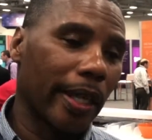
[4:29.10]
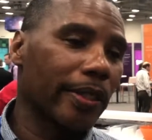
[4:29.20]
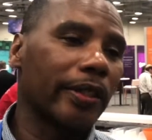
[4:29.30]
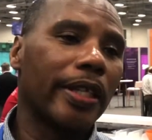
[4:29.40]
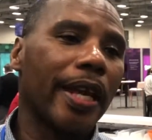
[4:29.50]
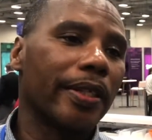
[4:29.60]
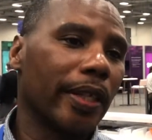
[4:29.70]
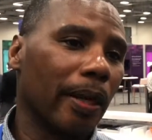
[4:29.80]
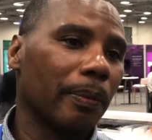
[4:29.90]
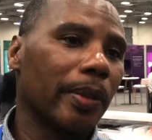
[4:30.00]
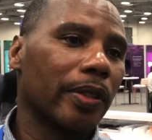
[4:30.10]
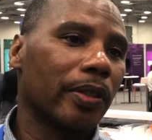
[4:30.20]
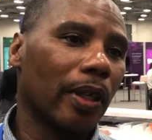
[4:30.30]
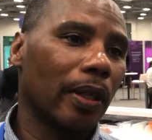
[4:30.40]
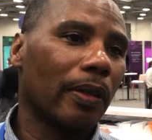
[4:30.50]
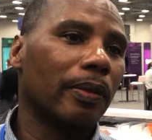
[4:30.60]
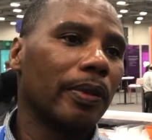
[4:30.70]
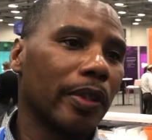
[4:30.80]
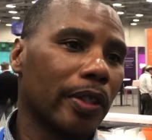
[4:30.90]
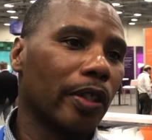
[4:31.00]
that is the data step. It's, okay. uh,
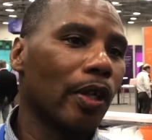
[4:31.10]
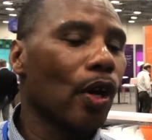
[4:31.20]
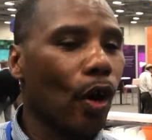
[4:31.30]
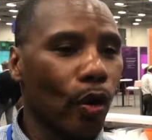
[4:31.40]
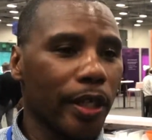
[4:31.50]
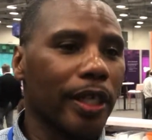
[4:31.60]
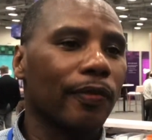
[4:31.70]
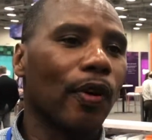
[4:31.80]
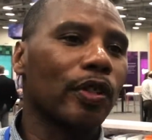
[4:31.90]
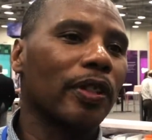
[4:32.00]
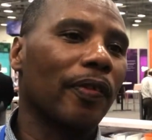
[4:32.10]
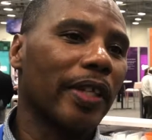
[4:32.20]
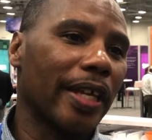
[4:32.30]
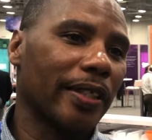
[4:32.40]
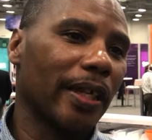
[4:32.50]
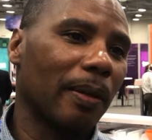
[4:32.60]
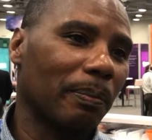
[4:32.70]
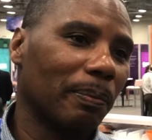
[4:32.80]
the ODS version of the data step.